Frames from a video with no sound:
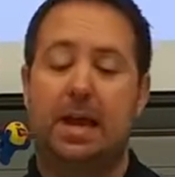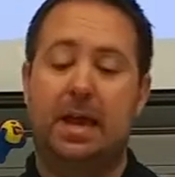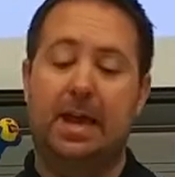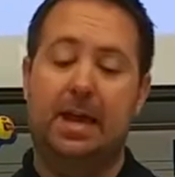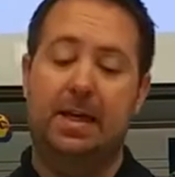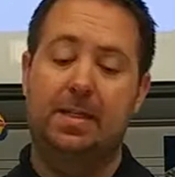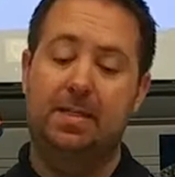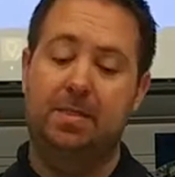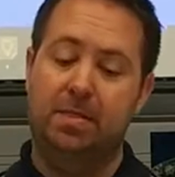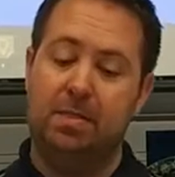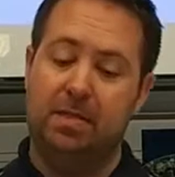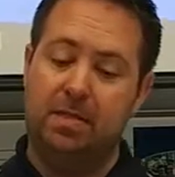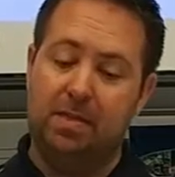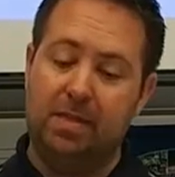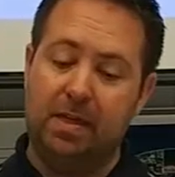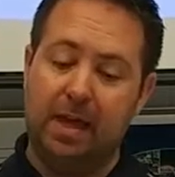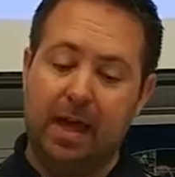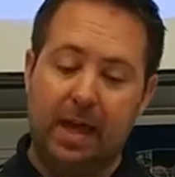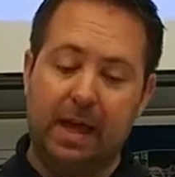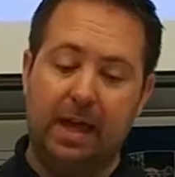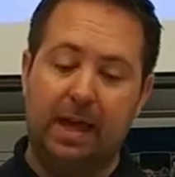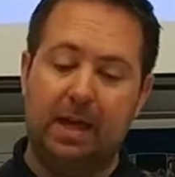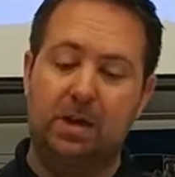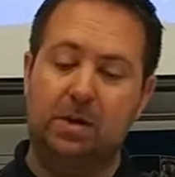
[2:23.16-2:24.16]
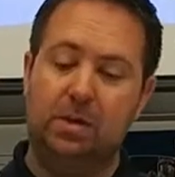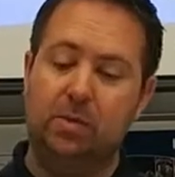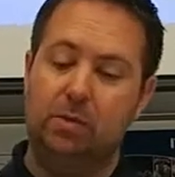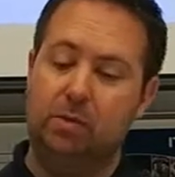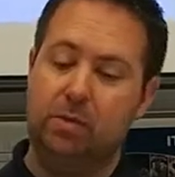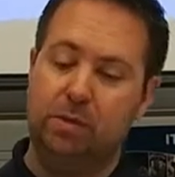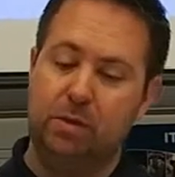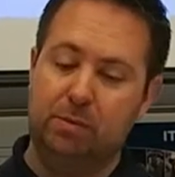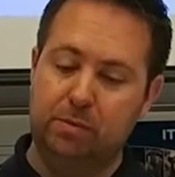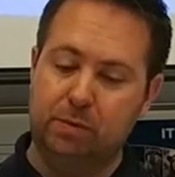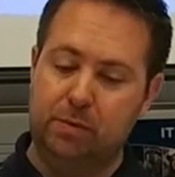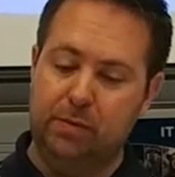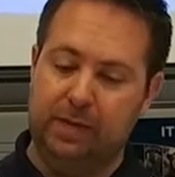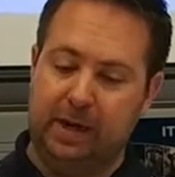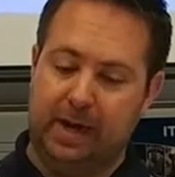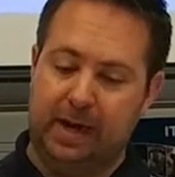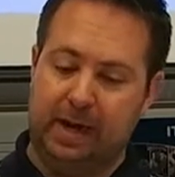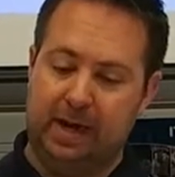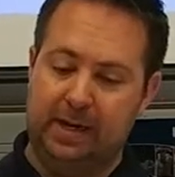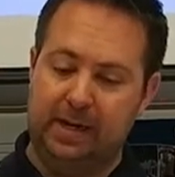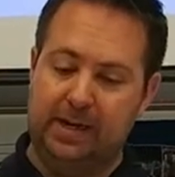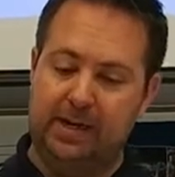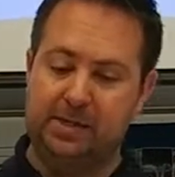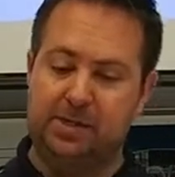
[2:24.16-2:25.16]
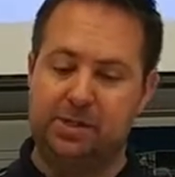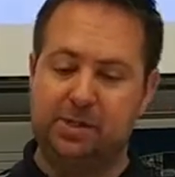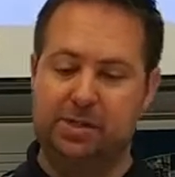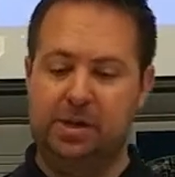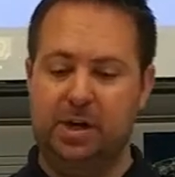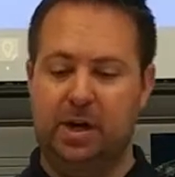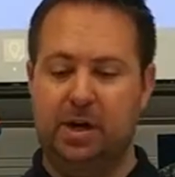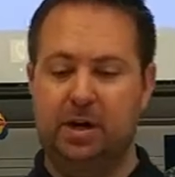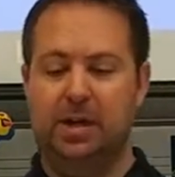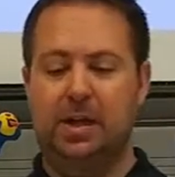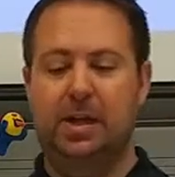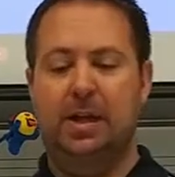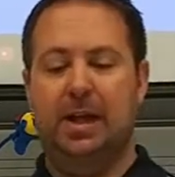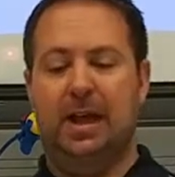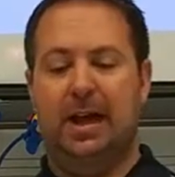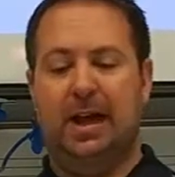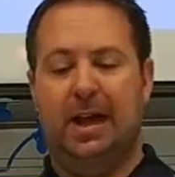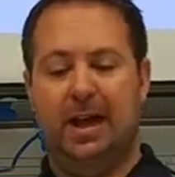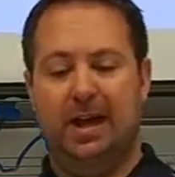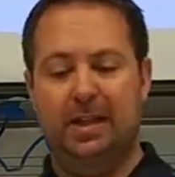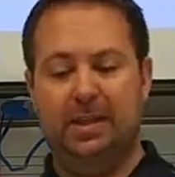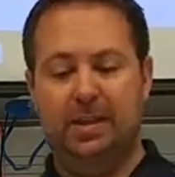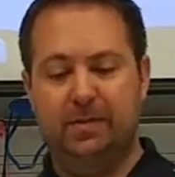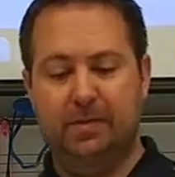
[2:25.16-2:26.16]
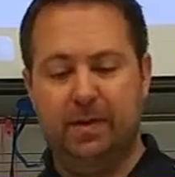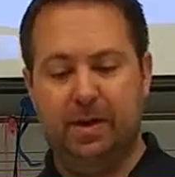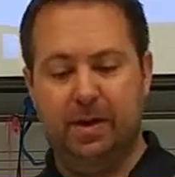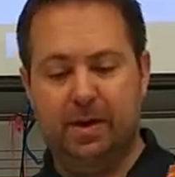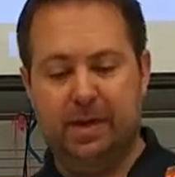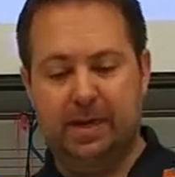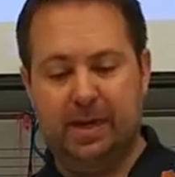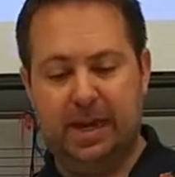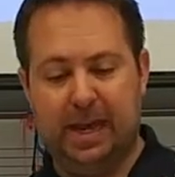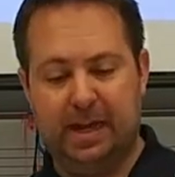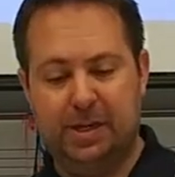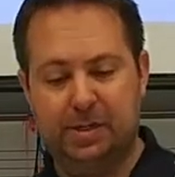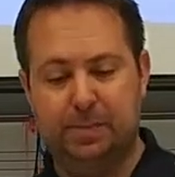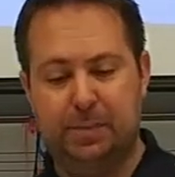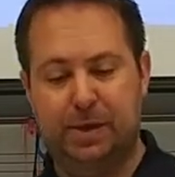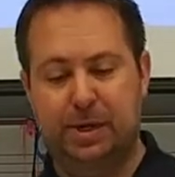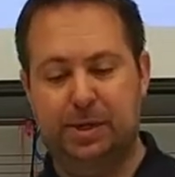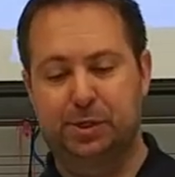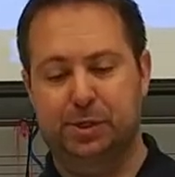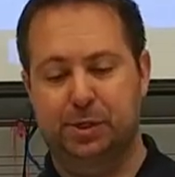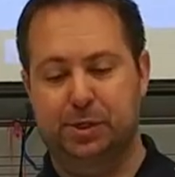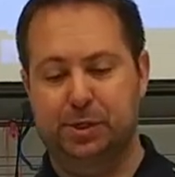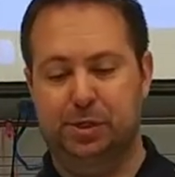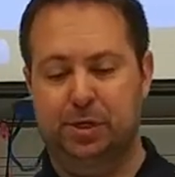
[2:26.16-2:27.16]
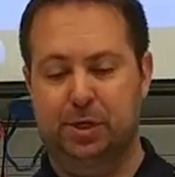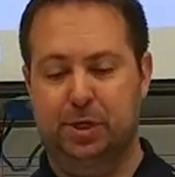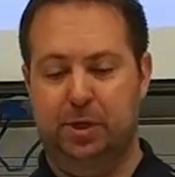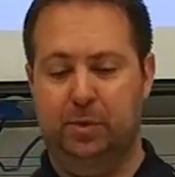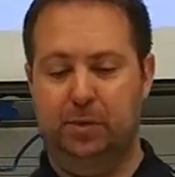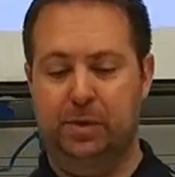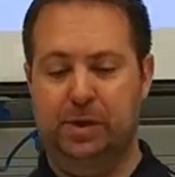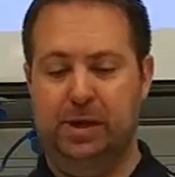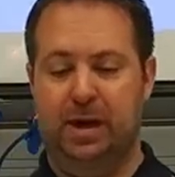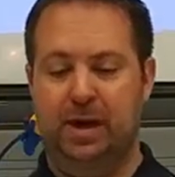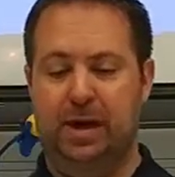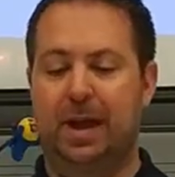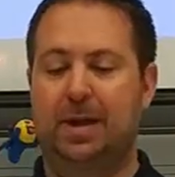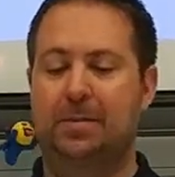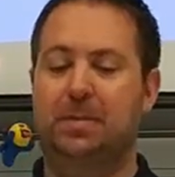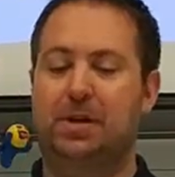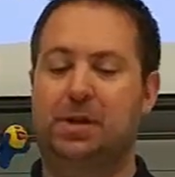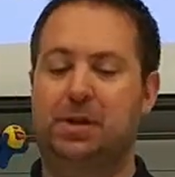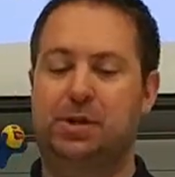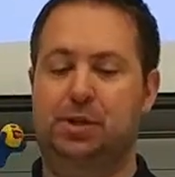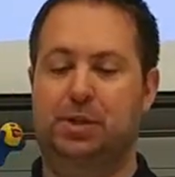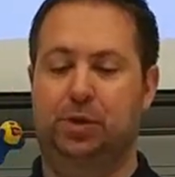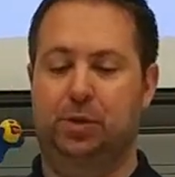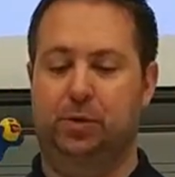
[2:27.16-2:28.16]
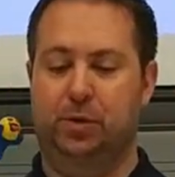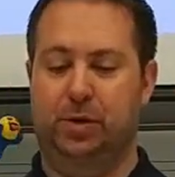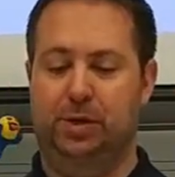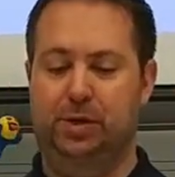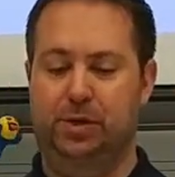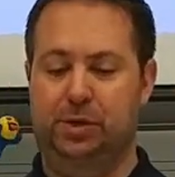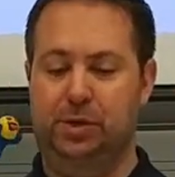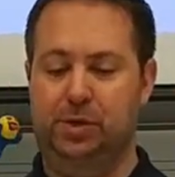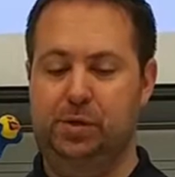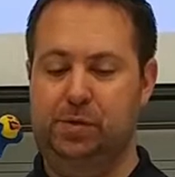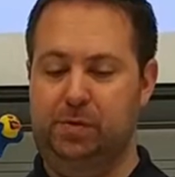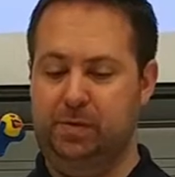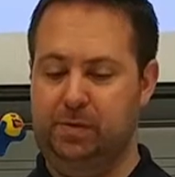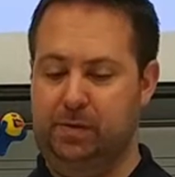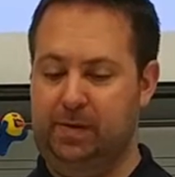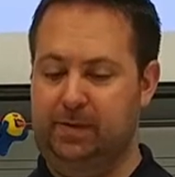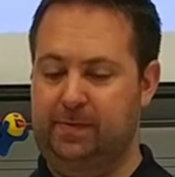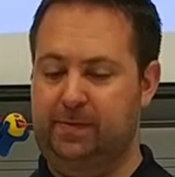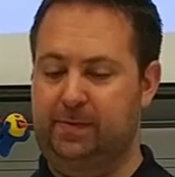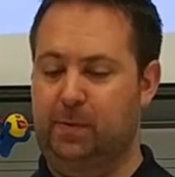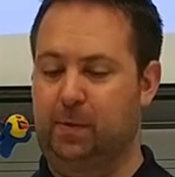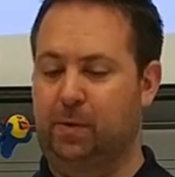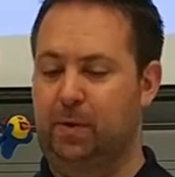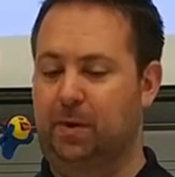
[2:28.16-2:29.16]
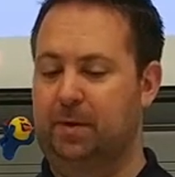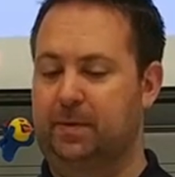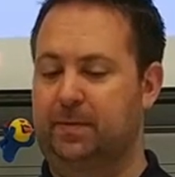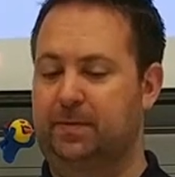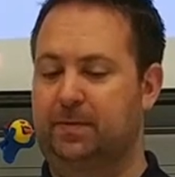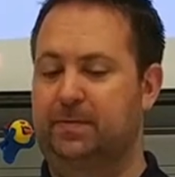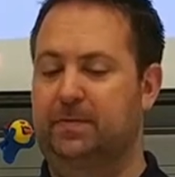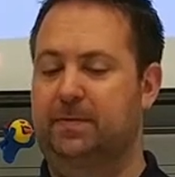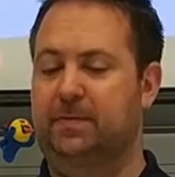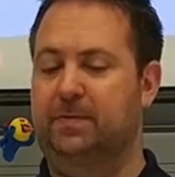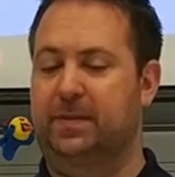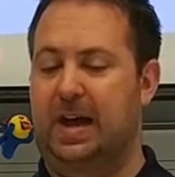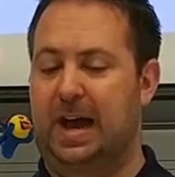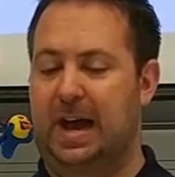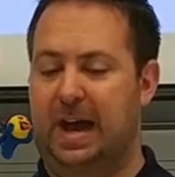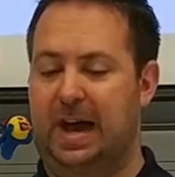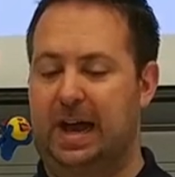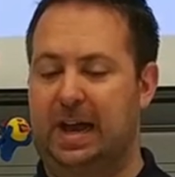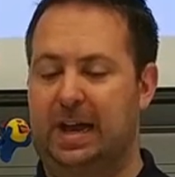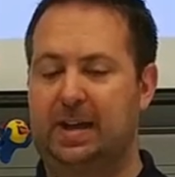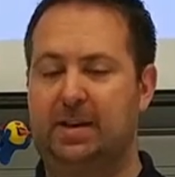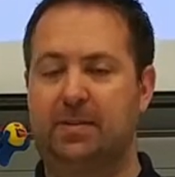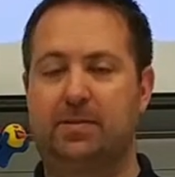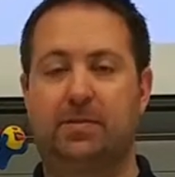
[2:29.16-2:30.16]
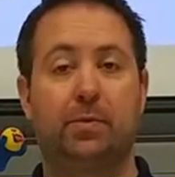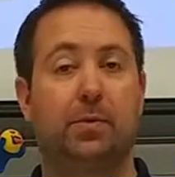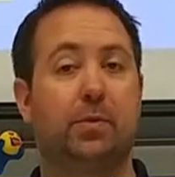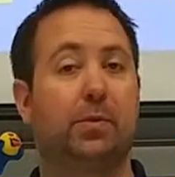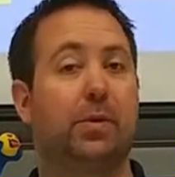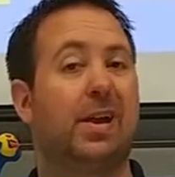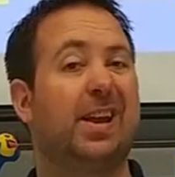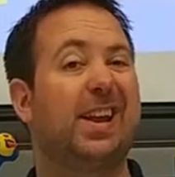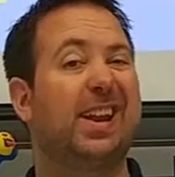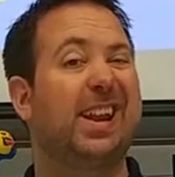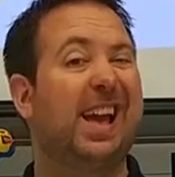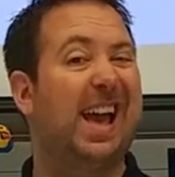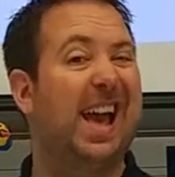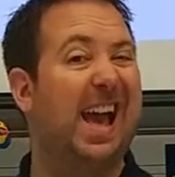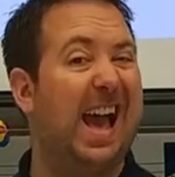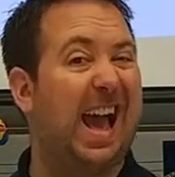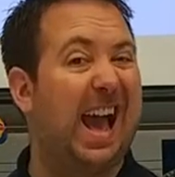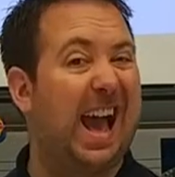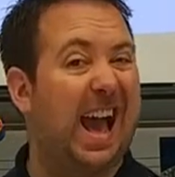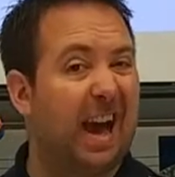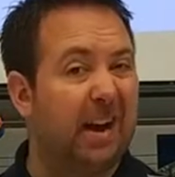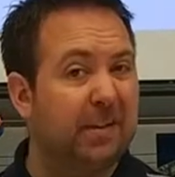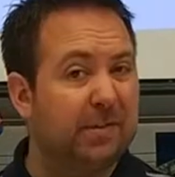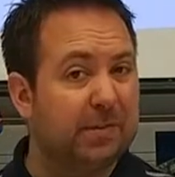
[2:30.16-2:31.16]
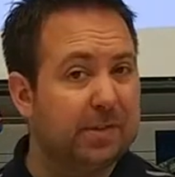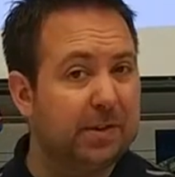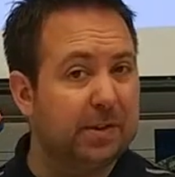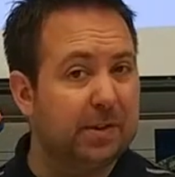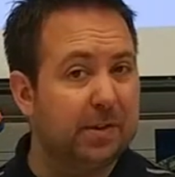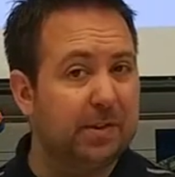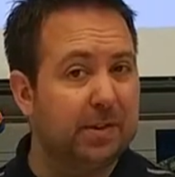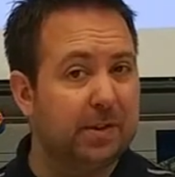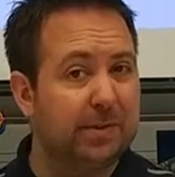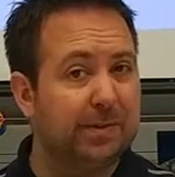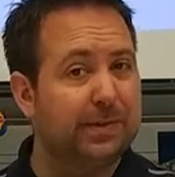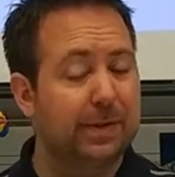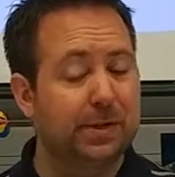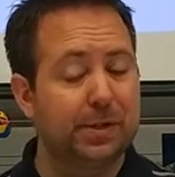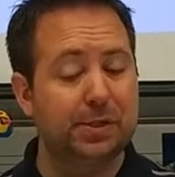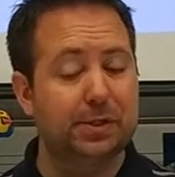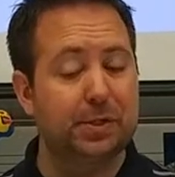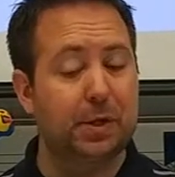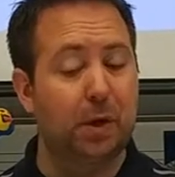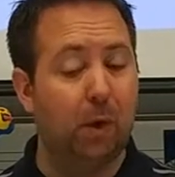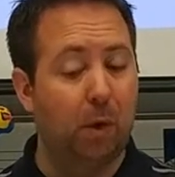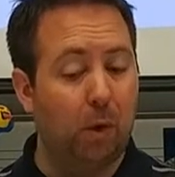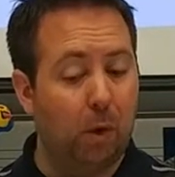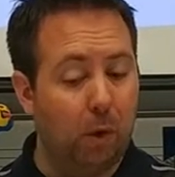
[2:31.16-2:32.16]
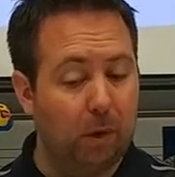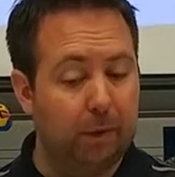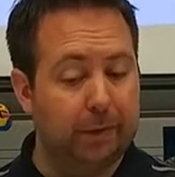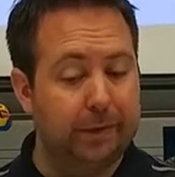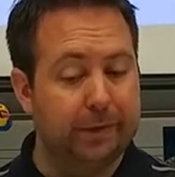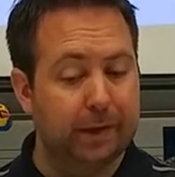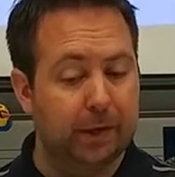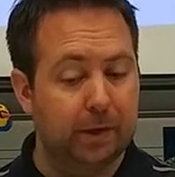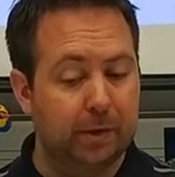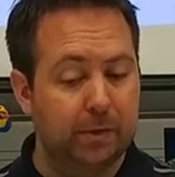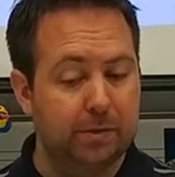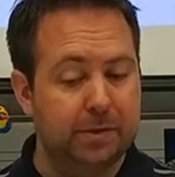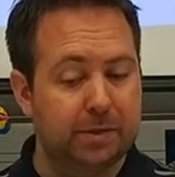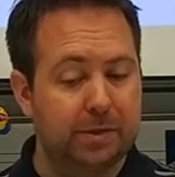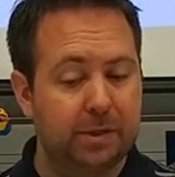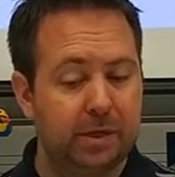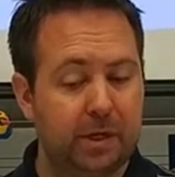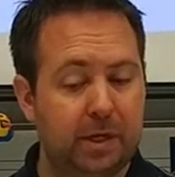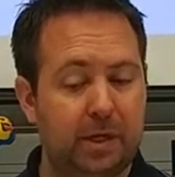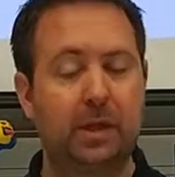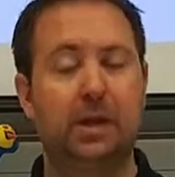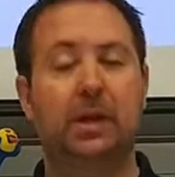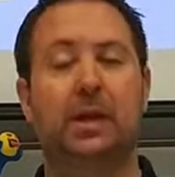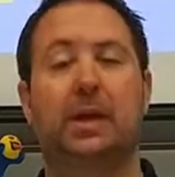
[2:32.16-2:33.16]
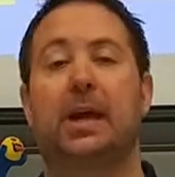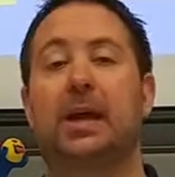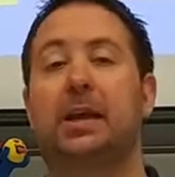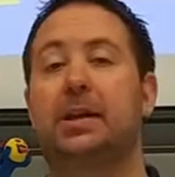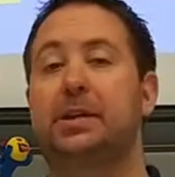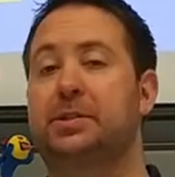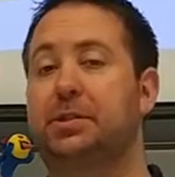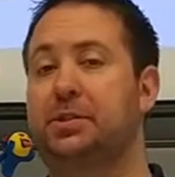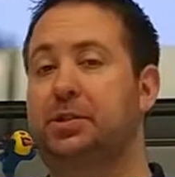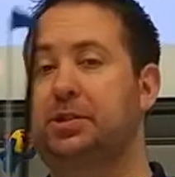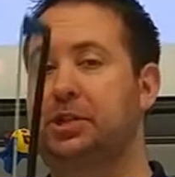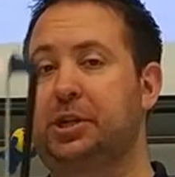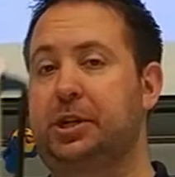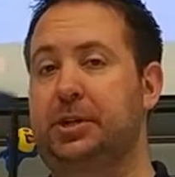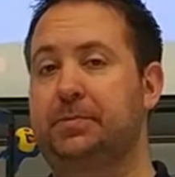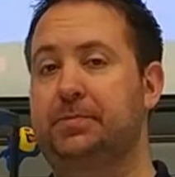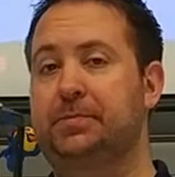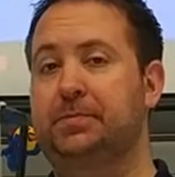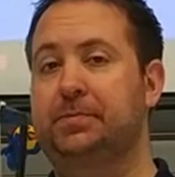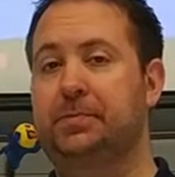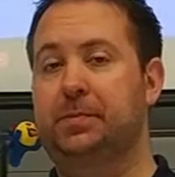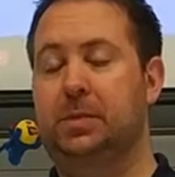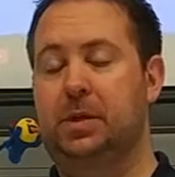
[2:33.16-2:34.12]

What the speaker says: And then we'll move on and start on the very next measure. So we are on measure 1, 2, 3, 4, 5, right after the first whole note, and it's a G.